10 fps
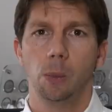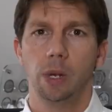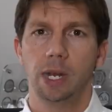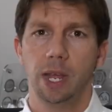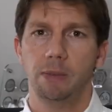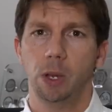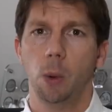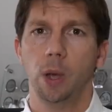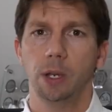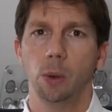we didn't have it
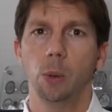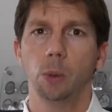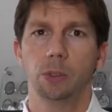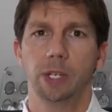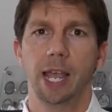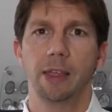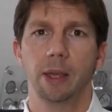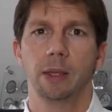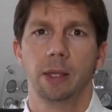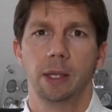quite all
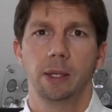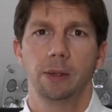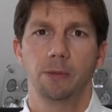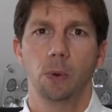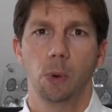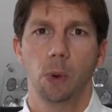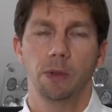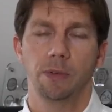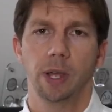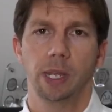together for
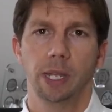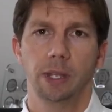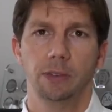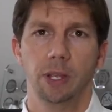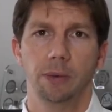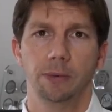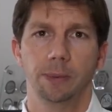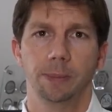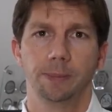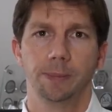qualifying itself.
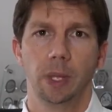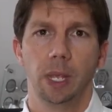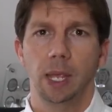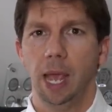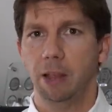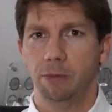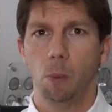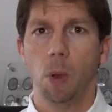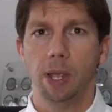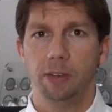As for
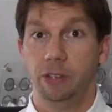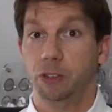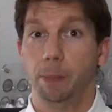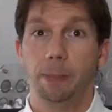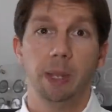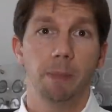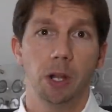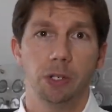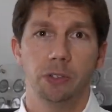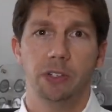why it's such a big
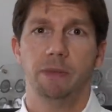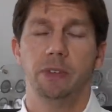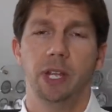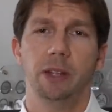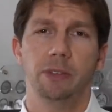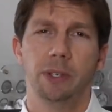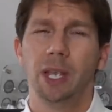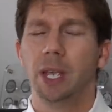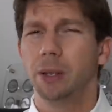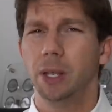margin, 7
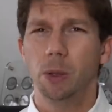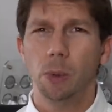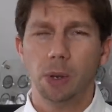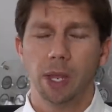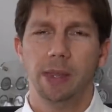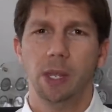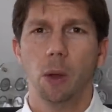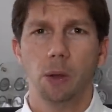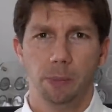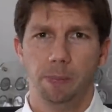tenths, you will get the
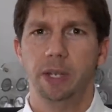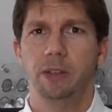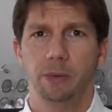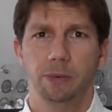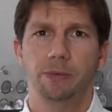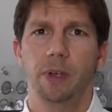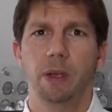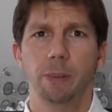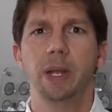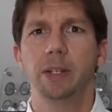odd bit of
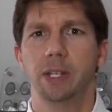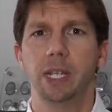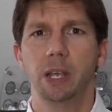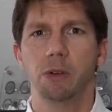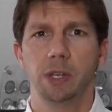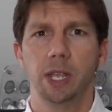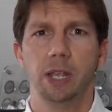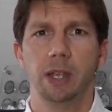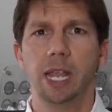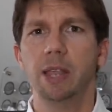variability year on
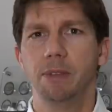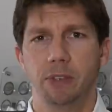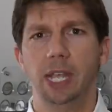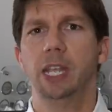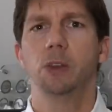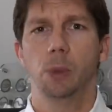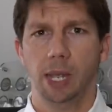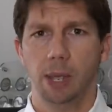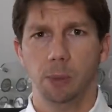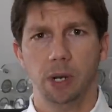year, even taking into
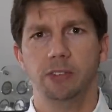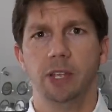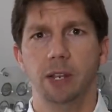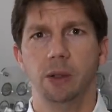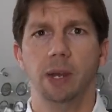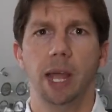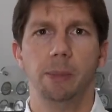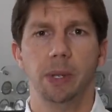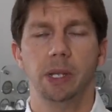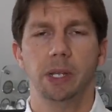account what I said on
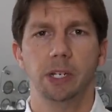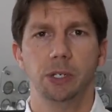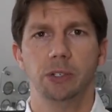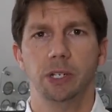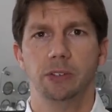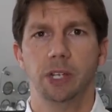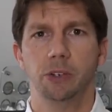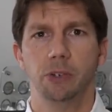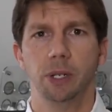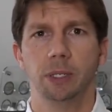ambient conditions,
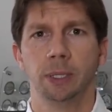etc.